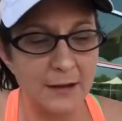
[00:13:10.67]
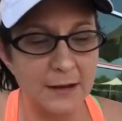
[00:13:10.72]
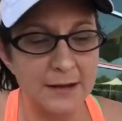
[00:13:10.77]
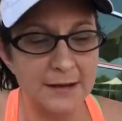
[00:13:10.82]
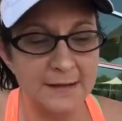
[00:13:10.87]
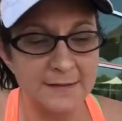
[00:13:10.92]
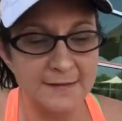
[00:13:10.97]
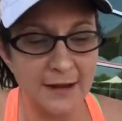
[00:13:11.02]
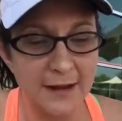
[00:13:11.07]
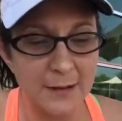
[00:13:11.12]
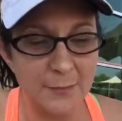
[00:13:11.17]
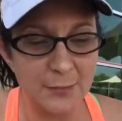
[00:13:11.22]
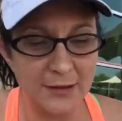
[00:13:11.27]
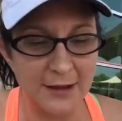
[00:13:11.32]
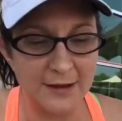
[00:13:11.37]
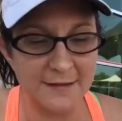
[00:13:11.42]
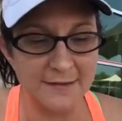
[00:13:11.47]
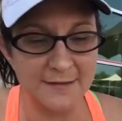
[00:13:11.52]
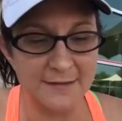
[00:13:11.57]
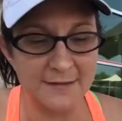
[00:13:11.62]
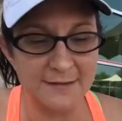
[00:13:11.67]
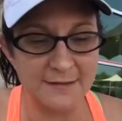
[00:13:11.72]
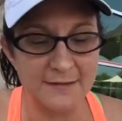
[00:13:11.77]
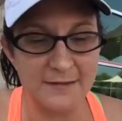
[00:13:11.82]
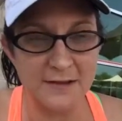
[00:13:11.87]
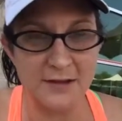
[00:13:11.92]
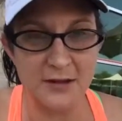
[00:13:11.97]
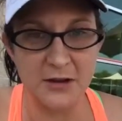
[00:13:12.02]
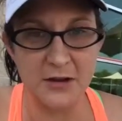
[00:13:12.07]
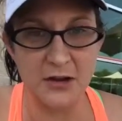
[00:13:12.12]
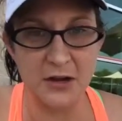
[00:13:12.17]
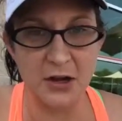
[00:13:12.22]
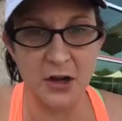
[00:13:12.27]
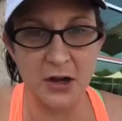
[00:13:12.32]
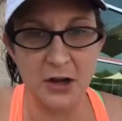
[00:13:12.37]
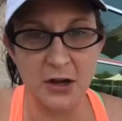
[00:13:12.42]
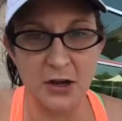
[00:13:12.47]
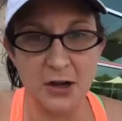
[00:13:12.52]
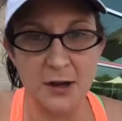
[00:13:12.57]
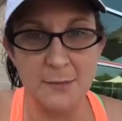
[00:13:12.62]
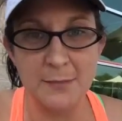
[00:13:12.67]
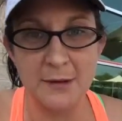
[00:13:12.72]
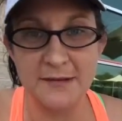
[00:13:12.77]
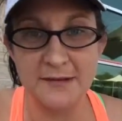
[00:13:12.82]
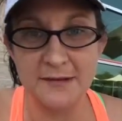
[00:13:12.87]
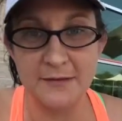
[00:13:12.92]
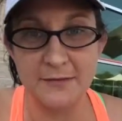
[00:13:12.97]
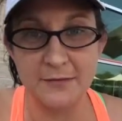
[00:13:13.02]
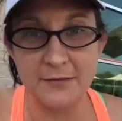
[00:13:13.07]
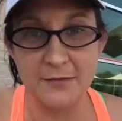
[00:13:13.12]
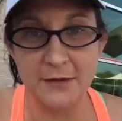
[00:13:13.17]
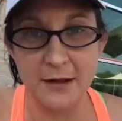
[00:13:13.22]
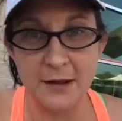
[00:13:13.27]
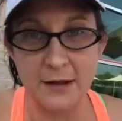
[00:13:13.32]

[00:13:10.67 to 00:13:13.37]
Inside Plexus, there are a bunch of